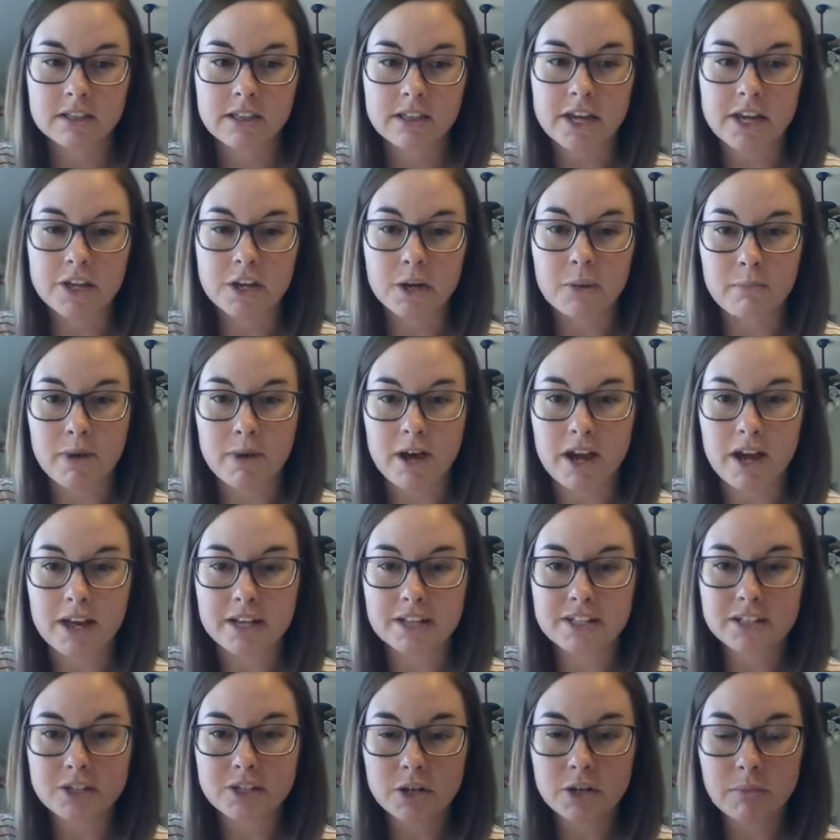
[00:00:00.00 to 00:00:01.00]
Let your
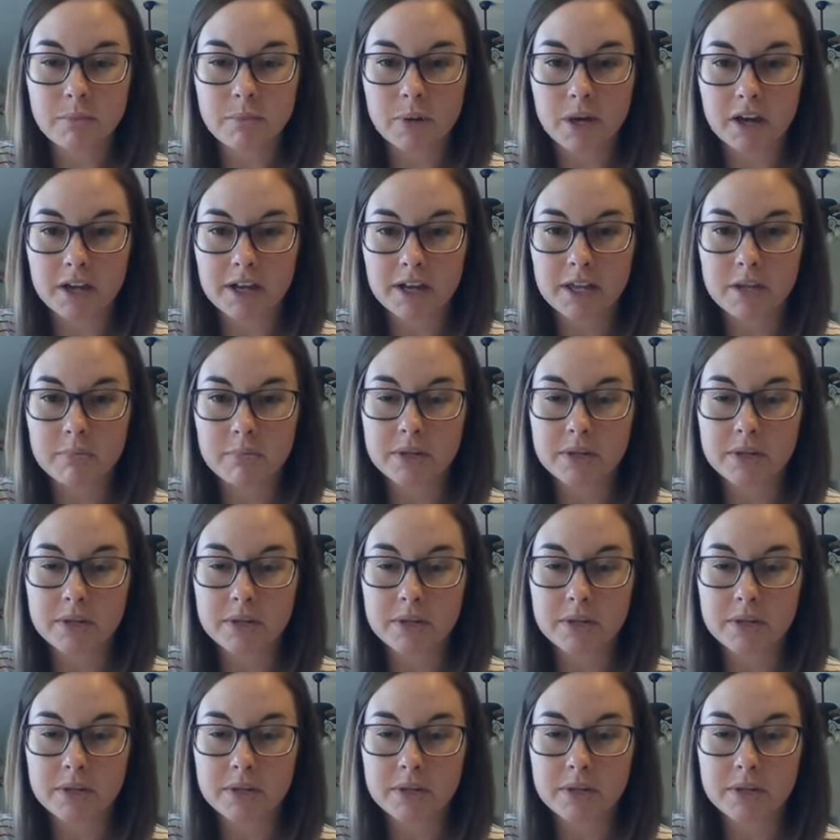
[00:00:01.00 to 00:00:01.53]
mind and your